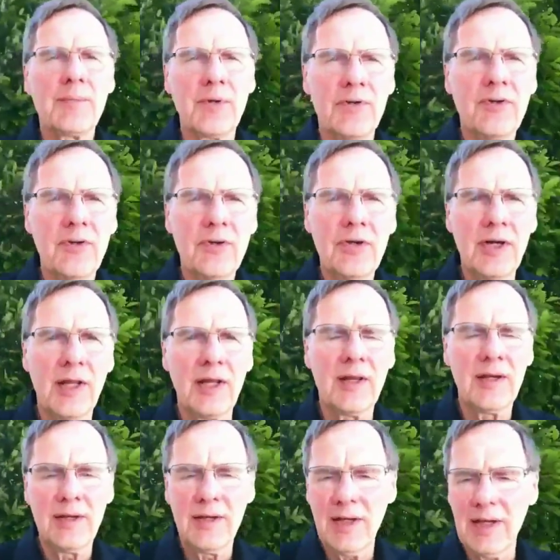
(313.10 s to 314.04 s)
opportunity,
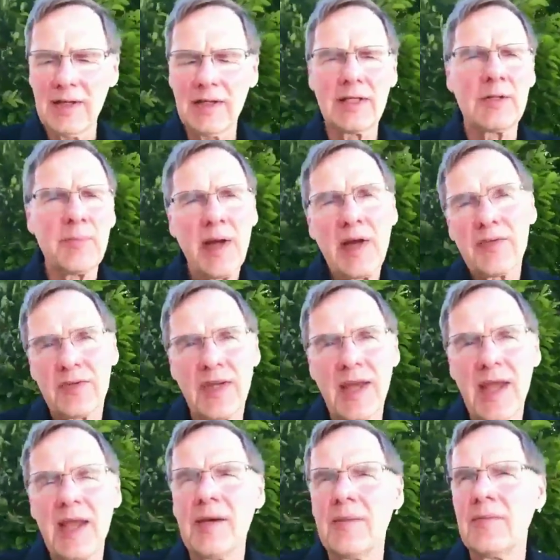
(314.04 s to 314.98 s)
and, and in the best
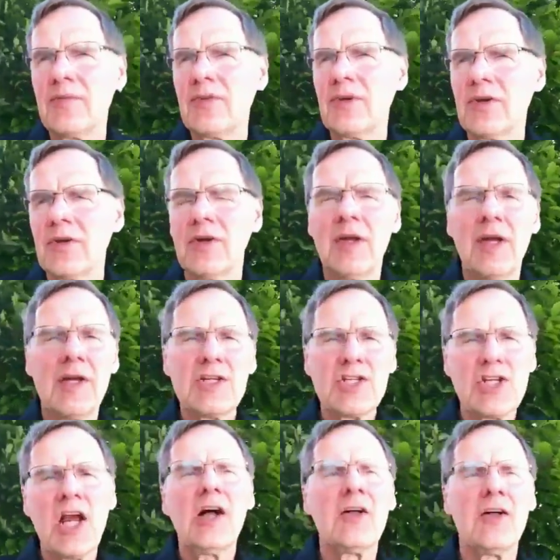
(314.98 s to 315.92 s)
games, your
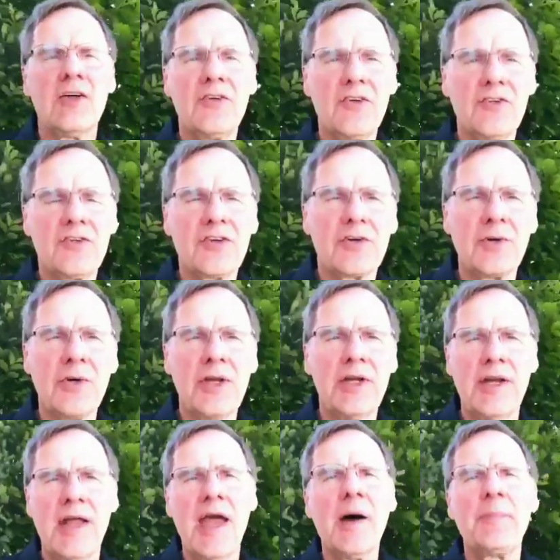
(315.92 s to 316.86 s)
challenge is to create
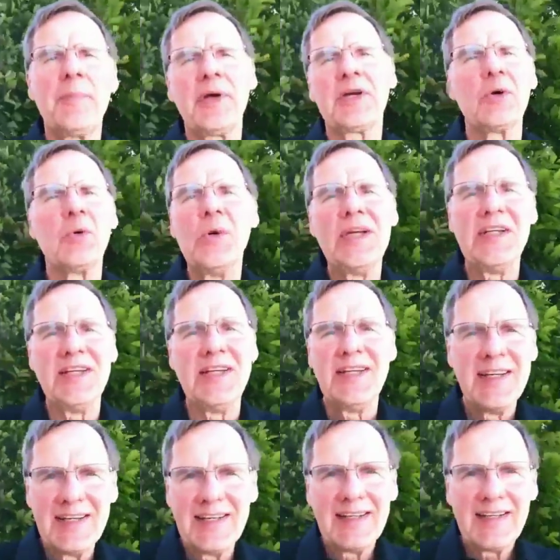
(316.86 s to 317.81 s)
an epic win.
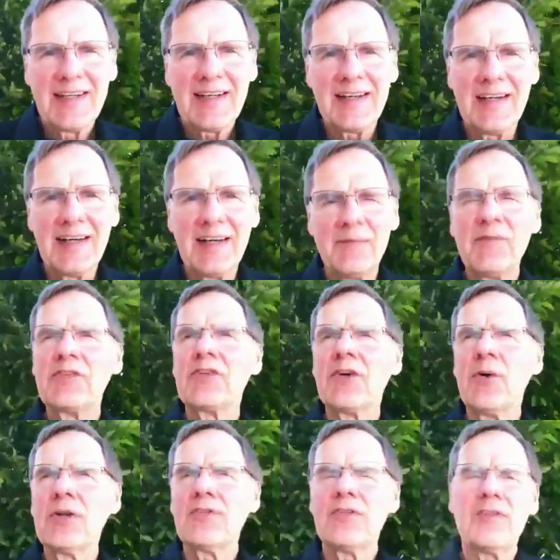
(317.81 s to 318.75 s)
Um,
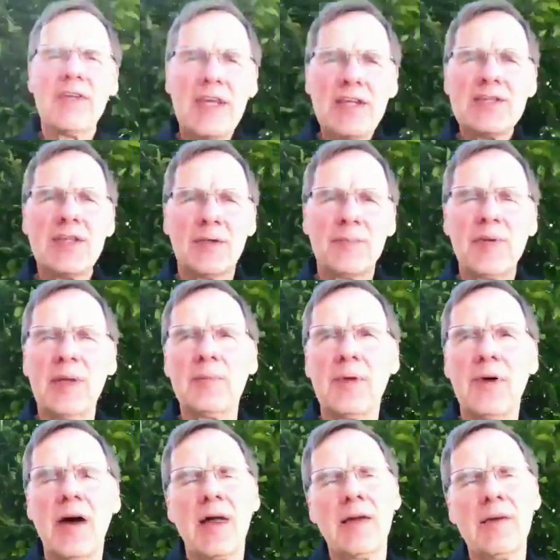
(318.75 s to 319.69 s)
so it's teaching
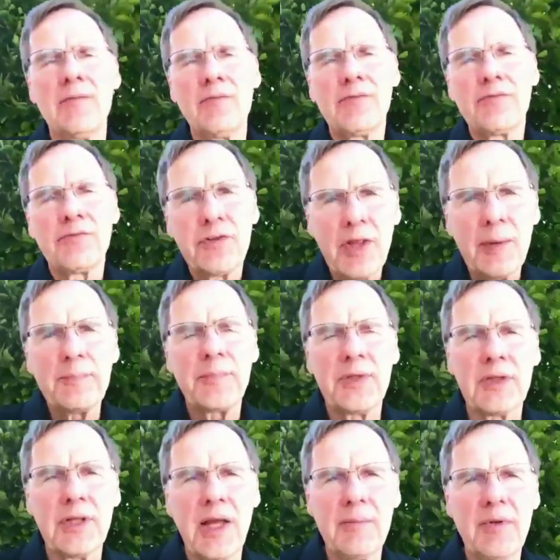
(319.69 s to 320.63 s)
people how to flip
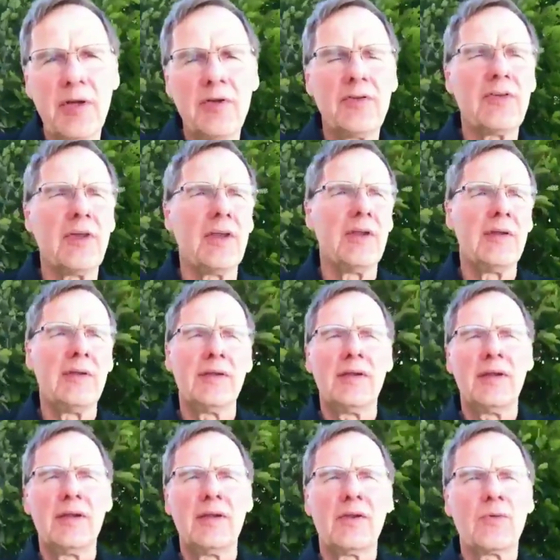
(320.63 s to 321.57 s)
dilemmas
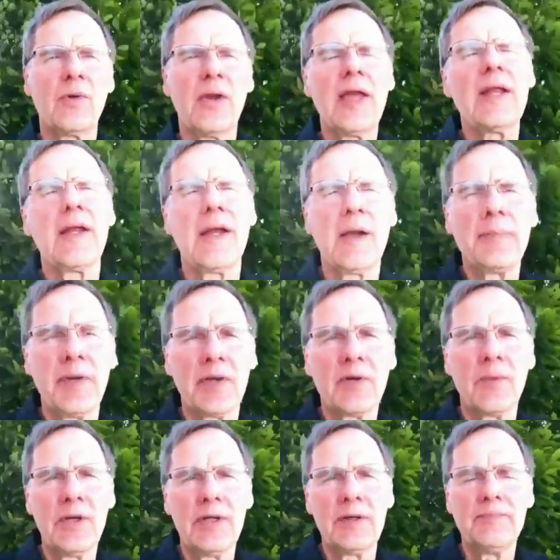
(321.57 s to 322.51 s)
and create an epic
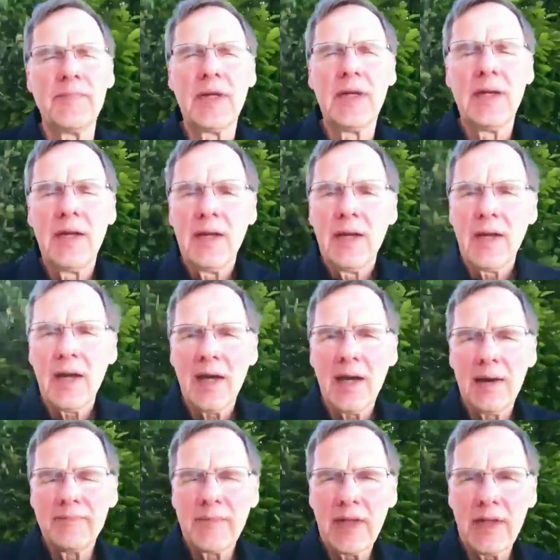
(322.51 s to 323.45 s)
win.
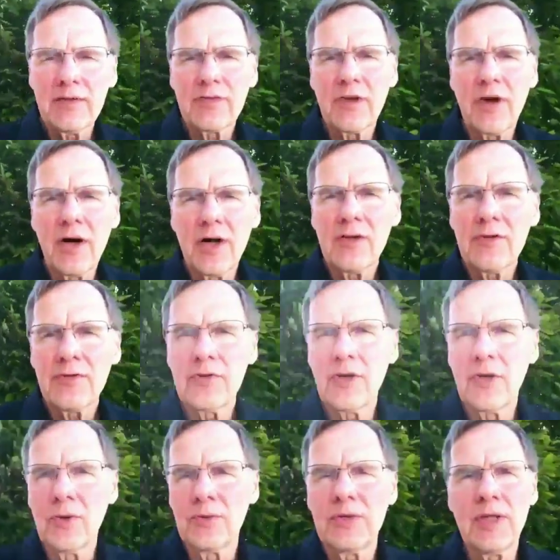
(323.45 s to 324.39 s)
Um, it's
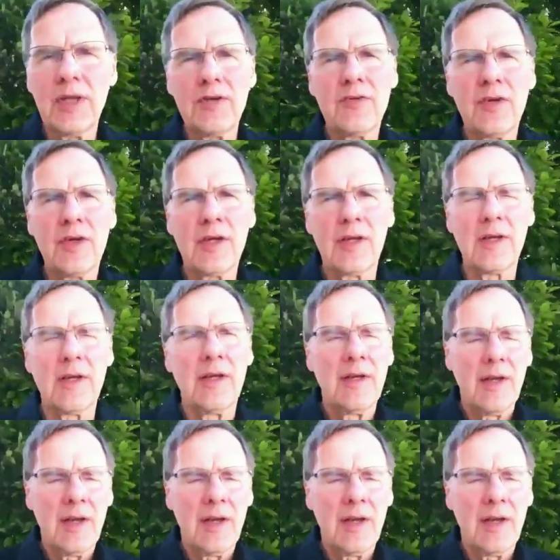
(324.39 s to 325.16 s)
also teaching